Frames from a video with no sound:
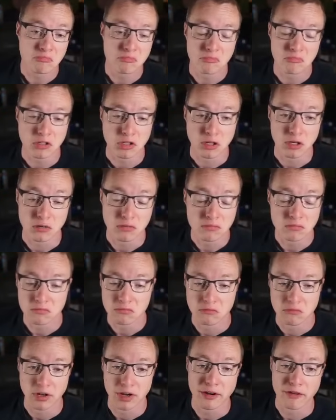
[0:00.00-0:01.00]
you know,
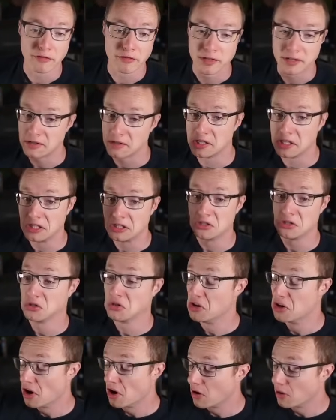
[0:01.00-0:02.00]
whatever it needs
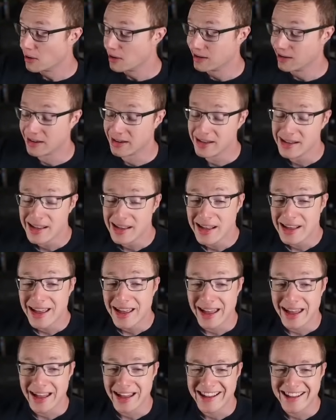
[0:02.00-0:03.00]
to know in.
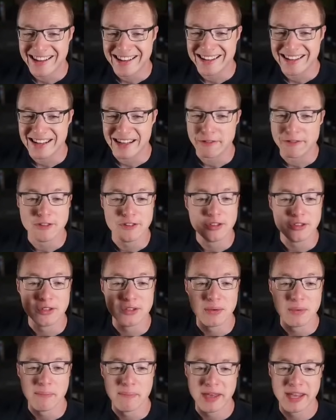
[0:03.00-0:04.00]
And if you
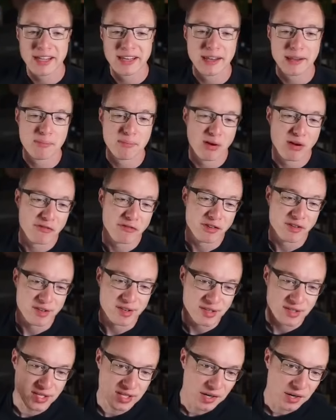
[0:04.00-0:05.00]
make that buffer
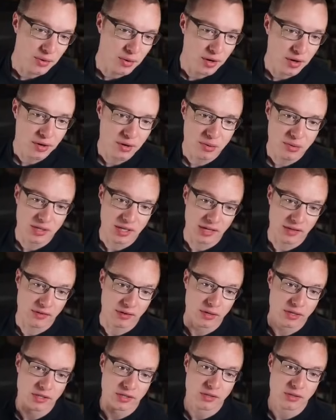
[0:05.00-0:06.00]
0, then
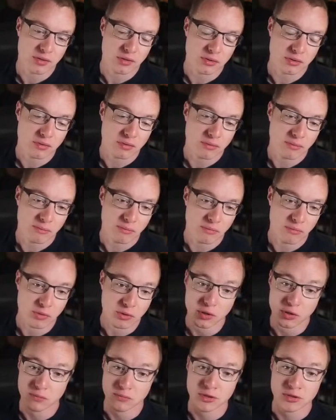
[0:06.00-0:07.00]
there is no
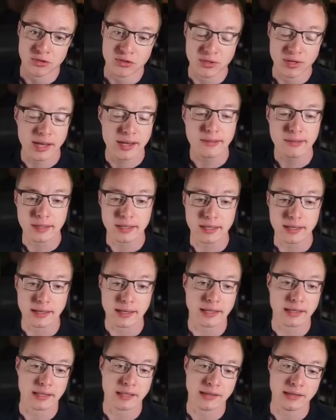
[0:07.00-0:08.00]
room to do anything,
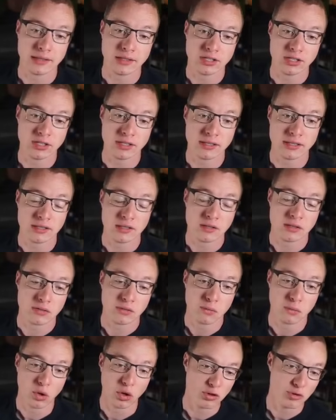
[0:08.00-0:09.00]
and then the JIT
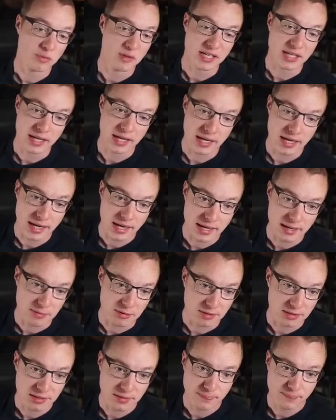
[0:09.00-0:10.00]
won't be
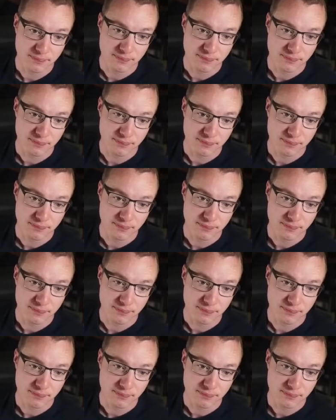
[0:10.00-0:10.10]
enabled.